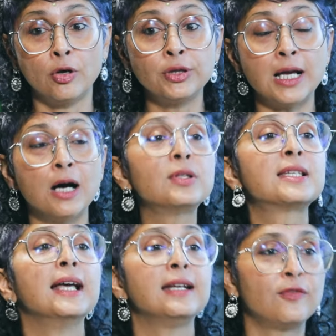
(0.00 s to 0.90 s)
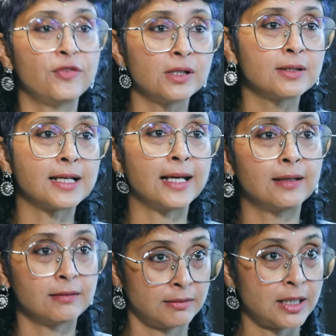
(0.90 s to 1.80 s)
on the outside it feels
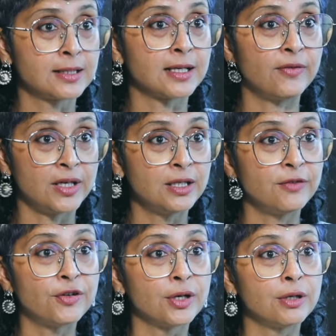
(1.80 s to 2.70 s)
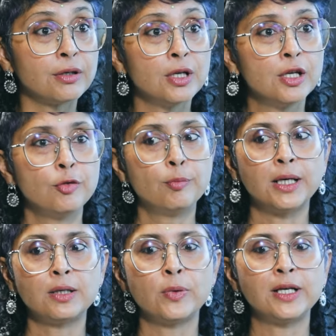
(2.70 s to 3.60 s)
like things are very different,
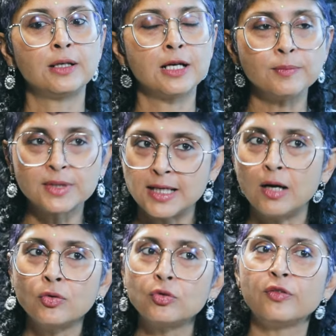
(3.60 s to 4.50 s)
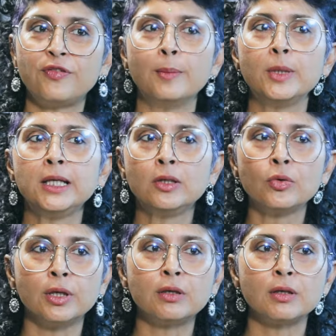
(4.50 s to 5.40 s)
but when it comes down to the family
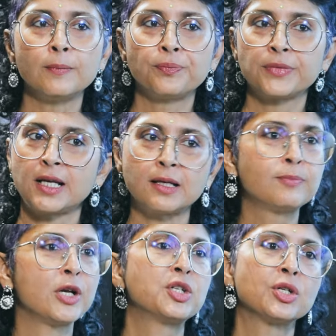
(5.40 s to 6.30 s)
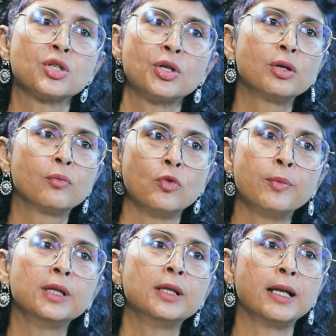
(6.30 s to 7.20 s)
unit, there are pressures on a
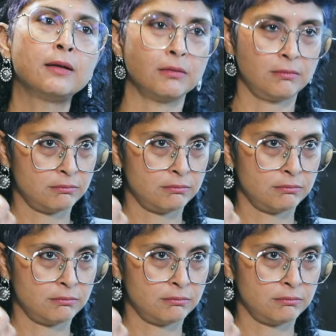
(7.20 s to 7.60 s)
woman that